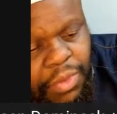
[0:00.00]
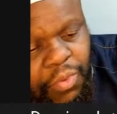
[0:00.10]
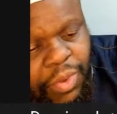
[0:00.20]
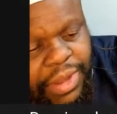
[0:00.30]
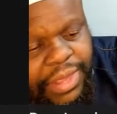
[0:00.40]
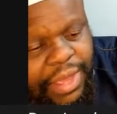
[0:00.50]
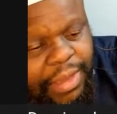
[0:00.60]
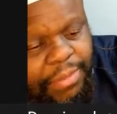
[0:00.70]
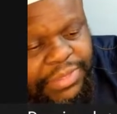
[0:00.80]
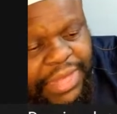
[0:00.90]
What
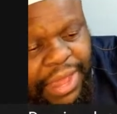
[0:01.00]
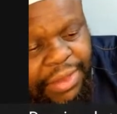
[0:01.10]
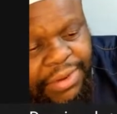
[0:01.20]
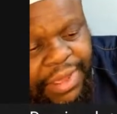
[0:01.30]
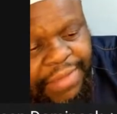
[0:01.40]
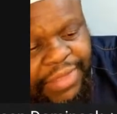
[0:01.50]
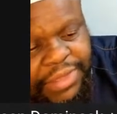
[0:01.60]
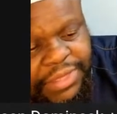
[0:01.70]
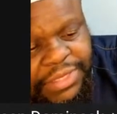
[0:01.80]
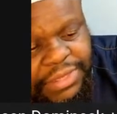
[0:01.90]
comes out of the
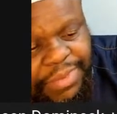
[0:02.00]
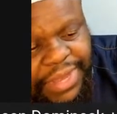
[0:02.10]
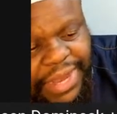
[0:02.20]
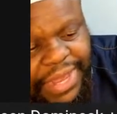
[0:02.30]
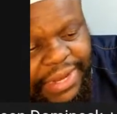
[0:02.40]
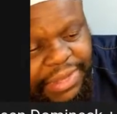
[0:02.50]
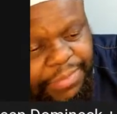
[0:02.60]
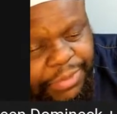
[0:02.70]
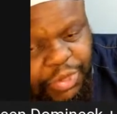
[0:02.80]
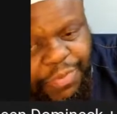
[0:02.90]
sabilain, the
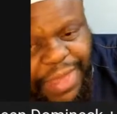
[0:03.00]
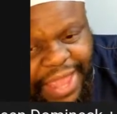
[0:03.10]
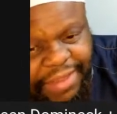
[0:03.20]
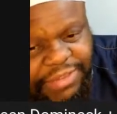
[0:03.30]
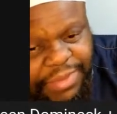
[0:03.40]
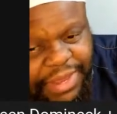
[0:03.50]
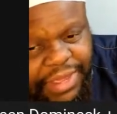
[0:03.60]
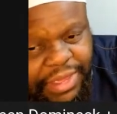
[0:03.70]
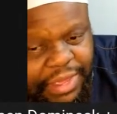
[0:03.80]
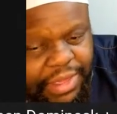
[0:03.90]
two paths,
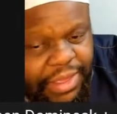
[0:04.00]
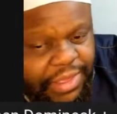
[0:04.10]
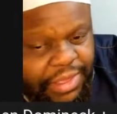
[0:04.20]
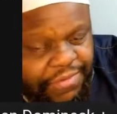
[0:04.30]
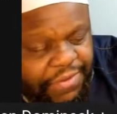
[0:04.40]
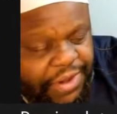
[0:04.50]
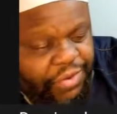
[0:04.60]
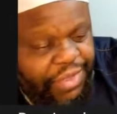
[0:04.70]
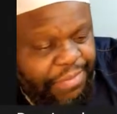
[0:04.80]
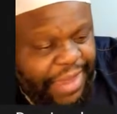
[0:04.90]
meaning the front
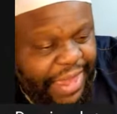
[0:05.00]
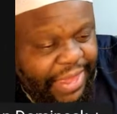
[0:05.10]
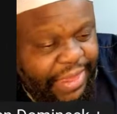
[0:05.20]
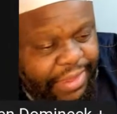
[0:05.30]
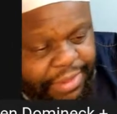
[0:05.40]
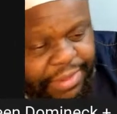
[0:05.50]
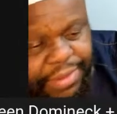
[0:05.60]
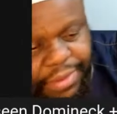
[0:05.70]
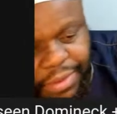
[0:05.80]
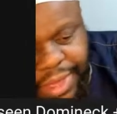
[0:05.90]
or the back.
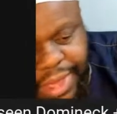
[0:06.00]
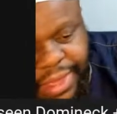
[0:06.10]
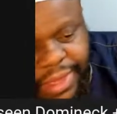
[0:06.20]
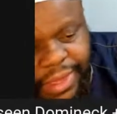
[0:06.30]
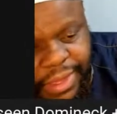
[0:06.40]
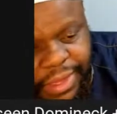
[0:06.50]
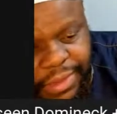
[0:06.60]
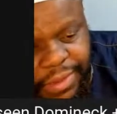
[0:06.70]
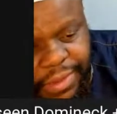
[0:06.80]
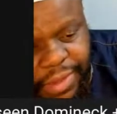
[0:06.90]
Okay,
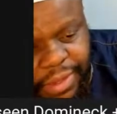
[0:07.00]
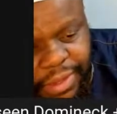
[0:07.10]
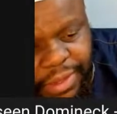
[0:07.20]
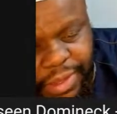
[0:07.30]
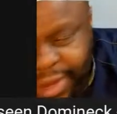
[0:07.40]
y'all